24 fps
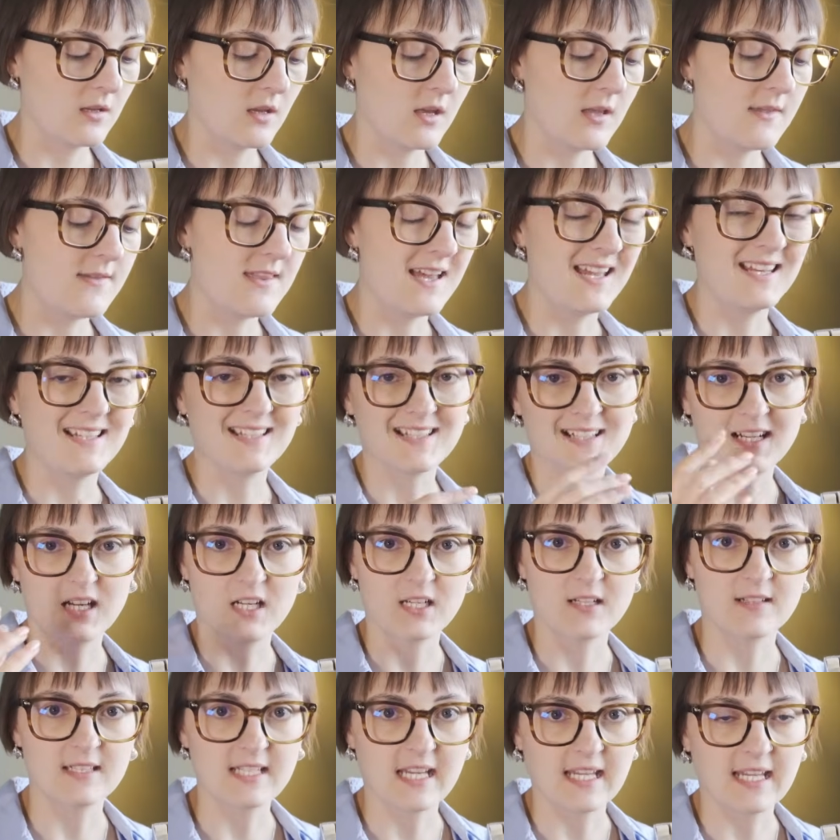and then
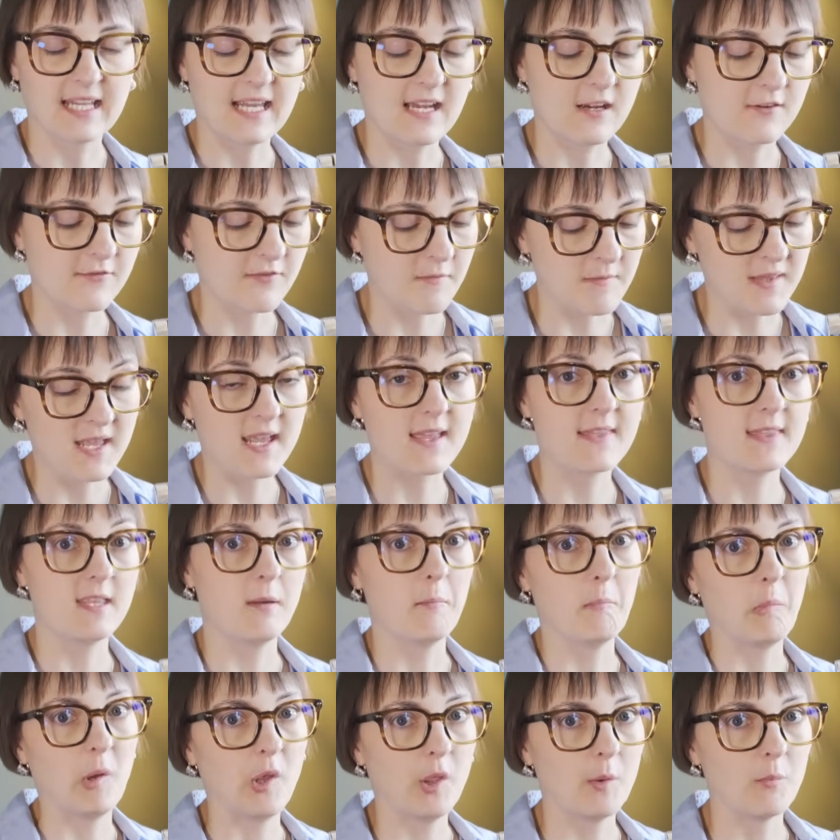kind of take it out from there,
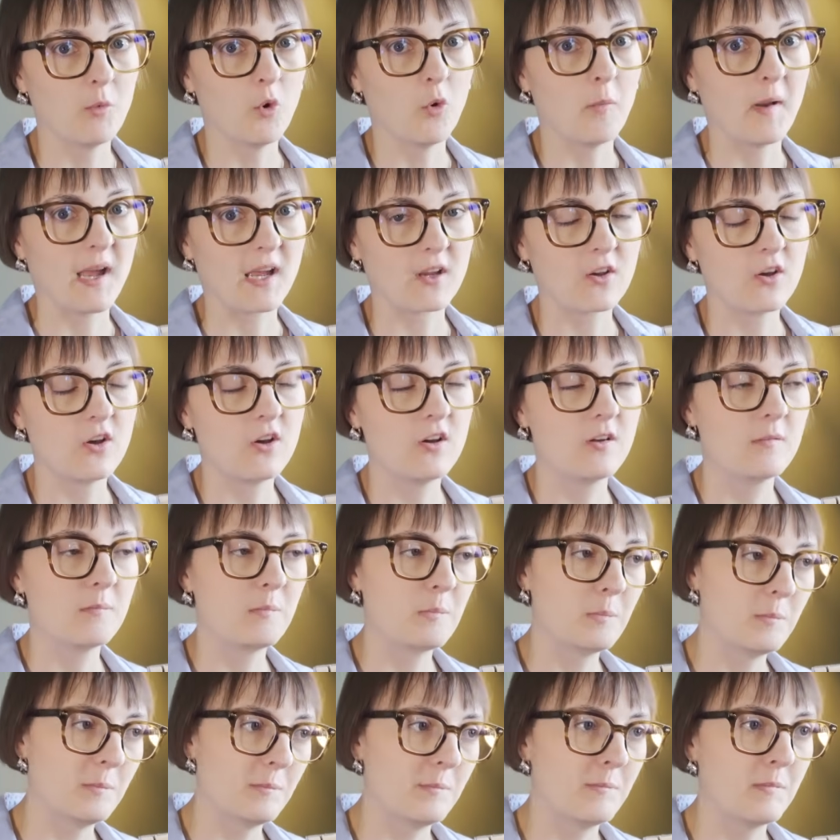then put them all back on.
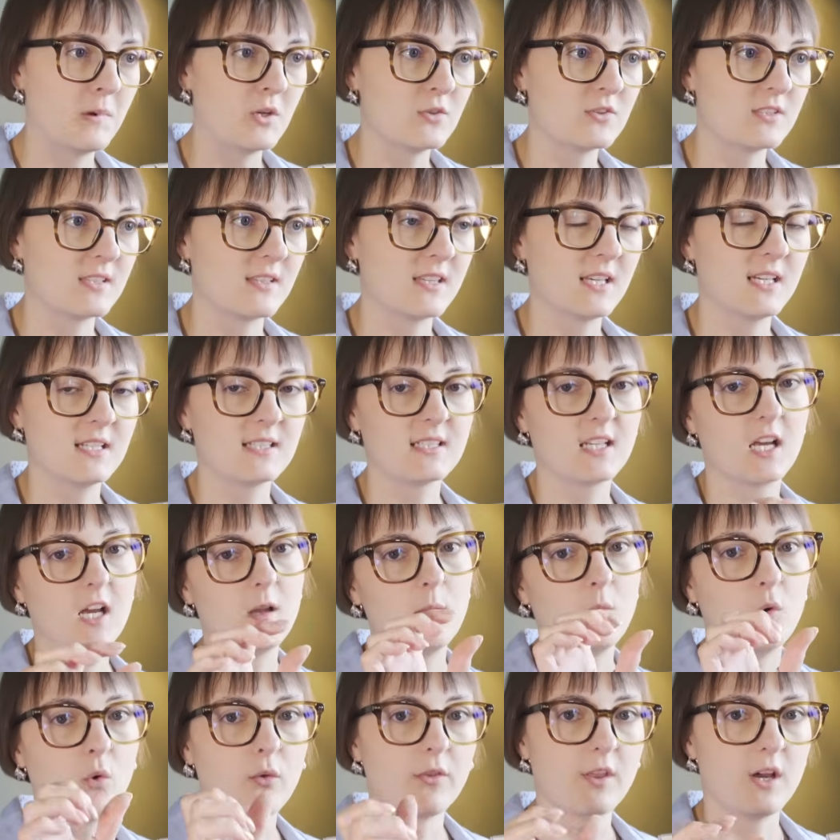Most of that
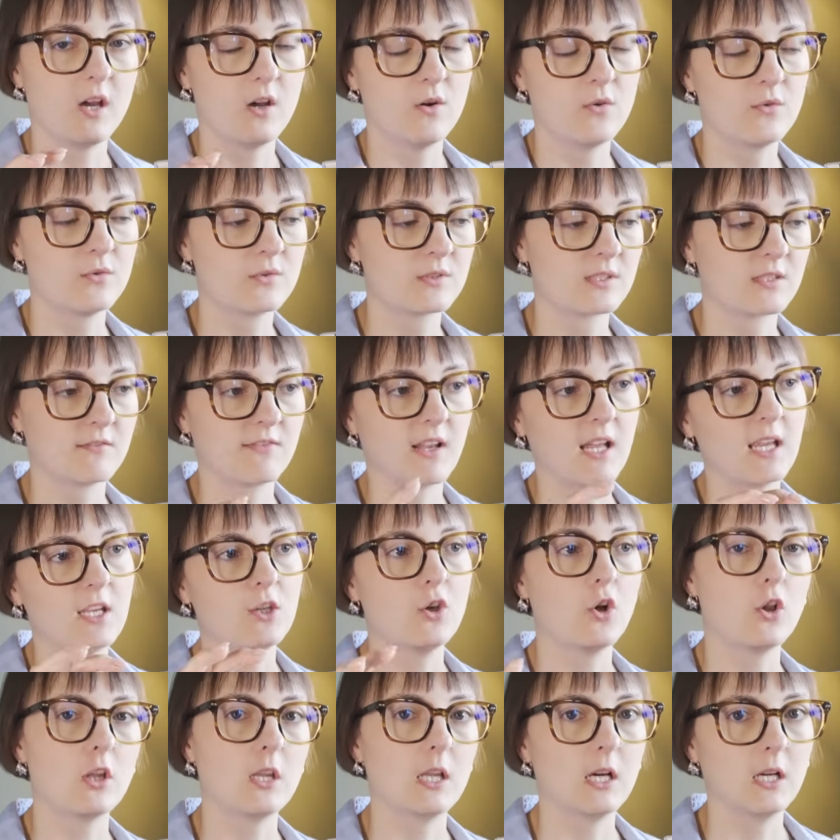time all the holes are like
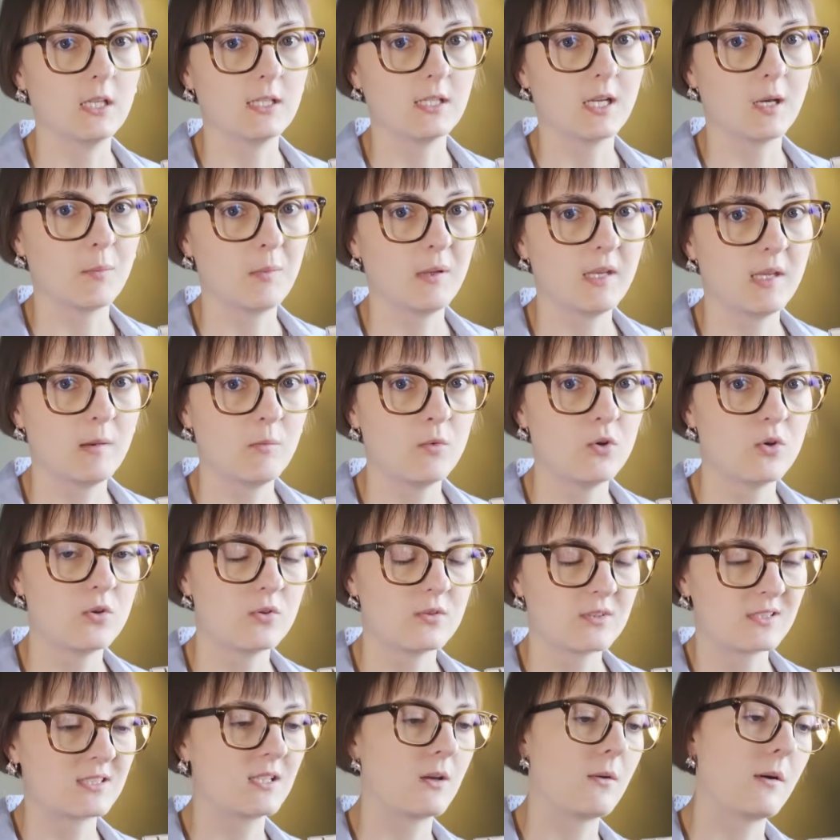not lined up
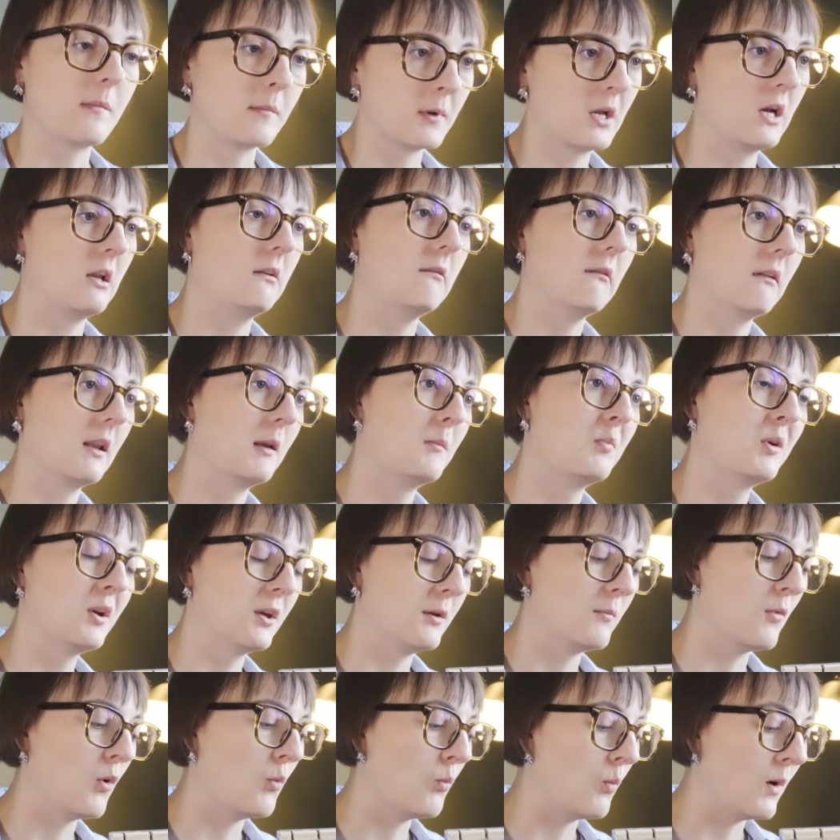anymore, so I'm kind of like putting
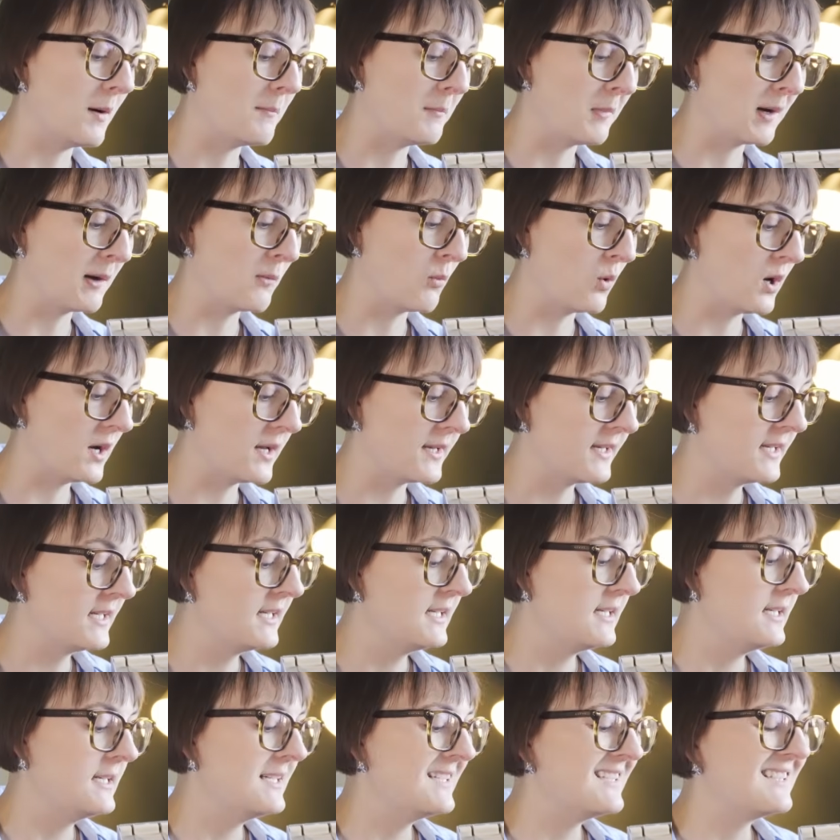them on one by one.
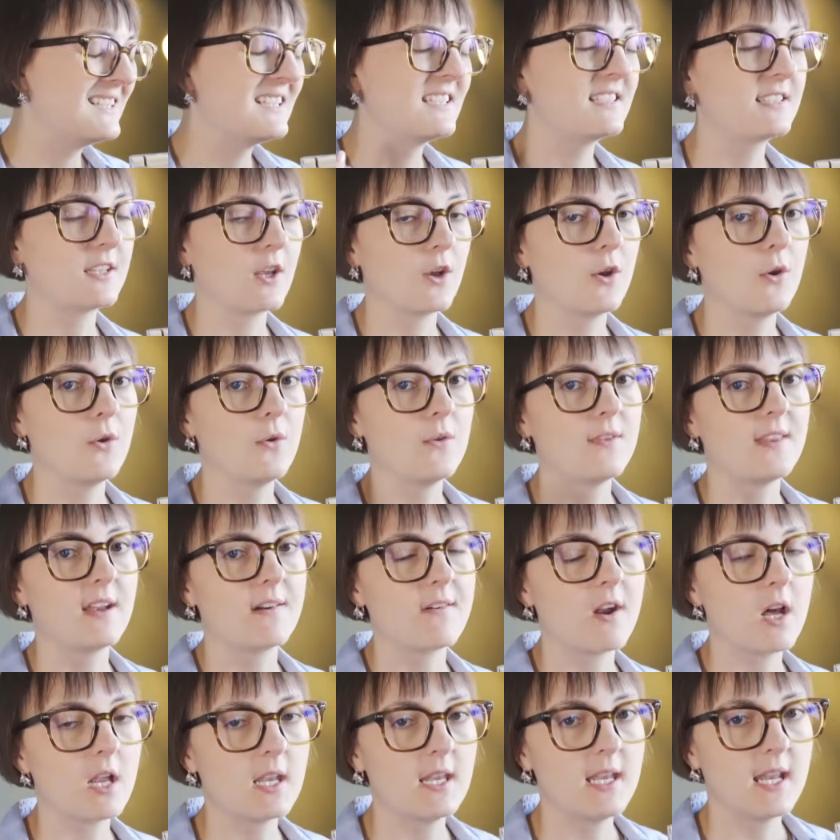So
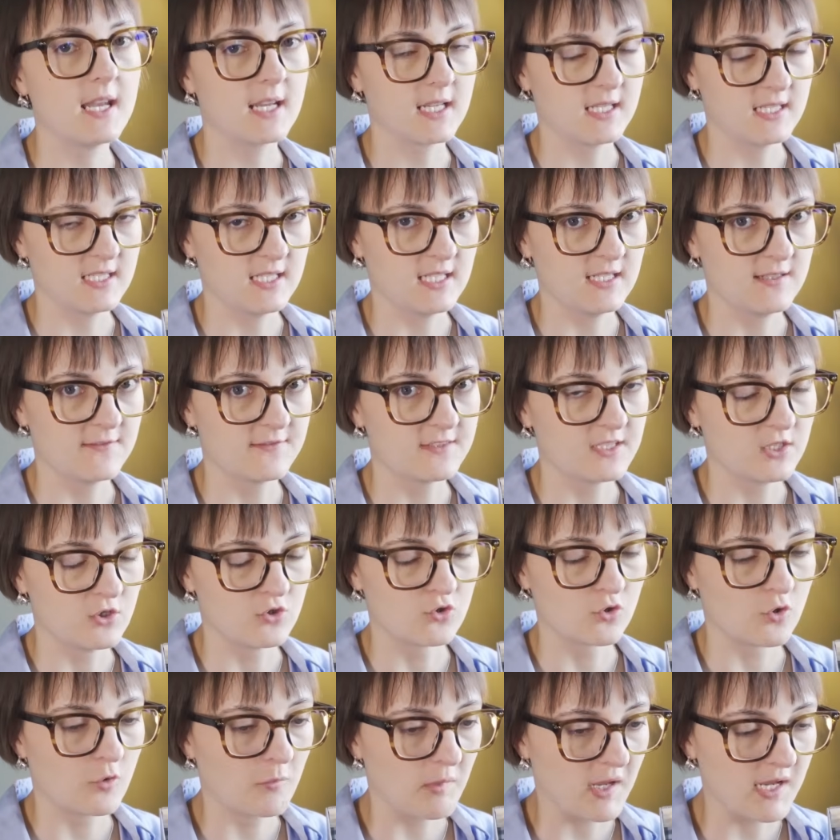there are negatives and
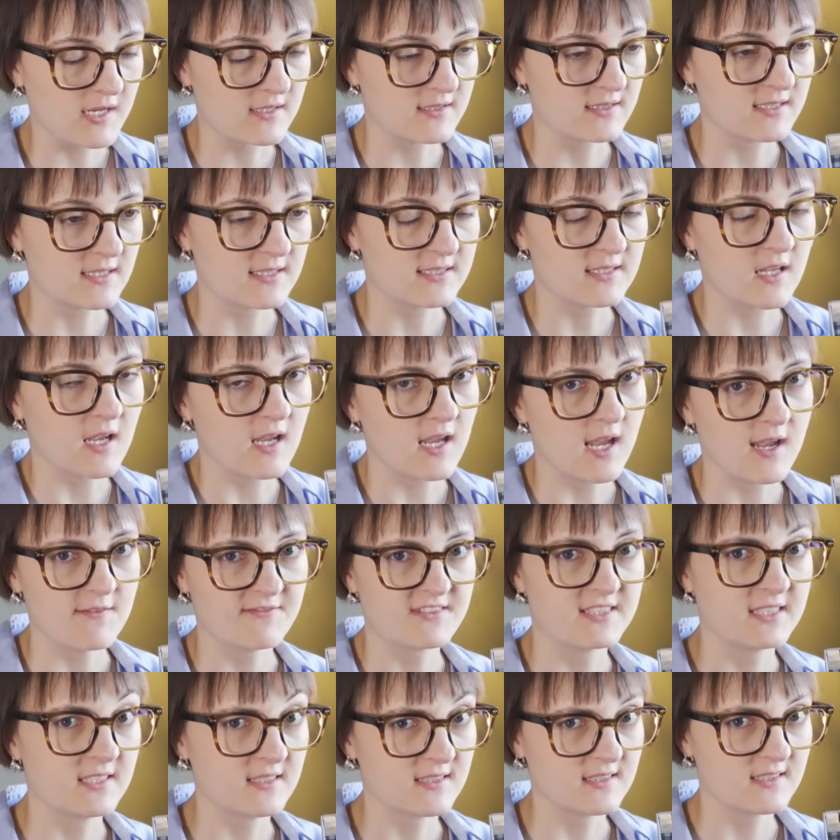drawbacks, as I
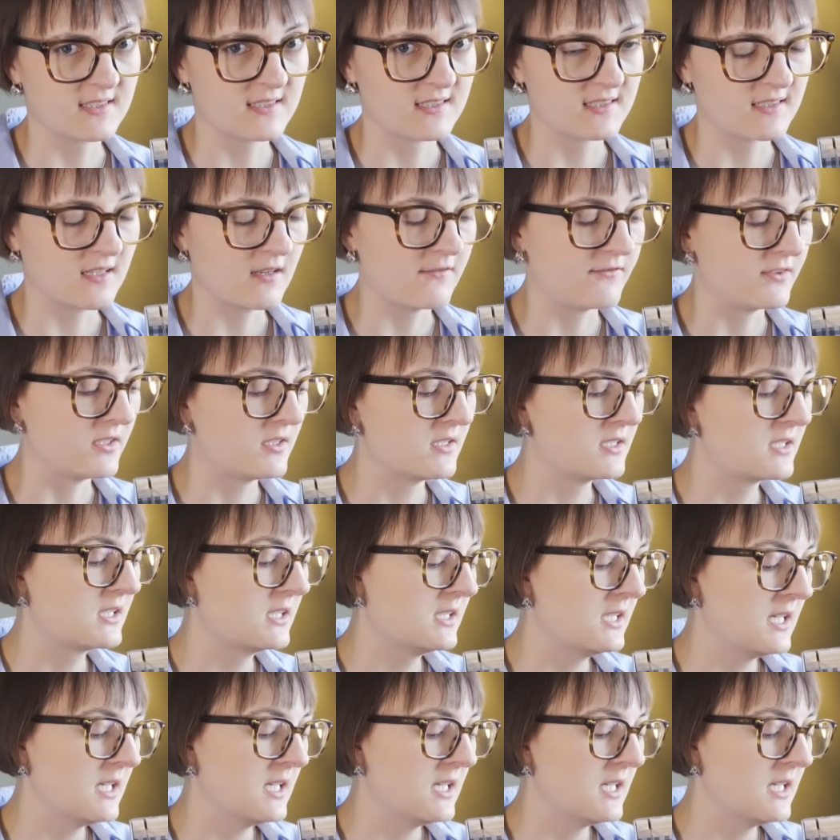have since discovered,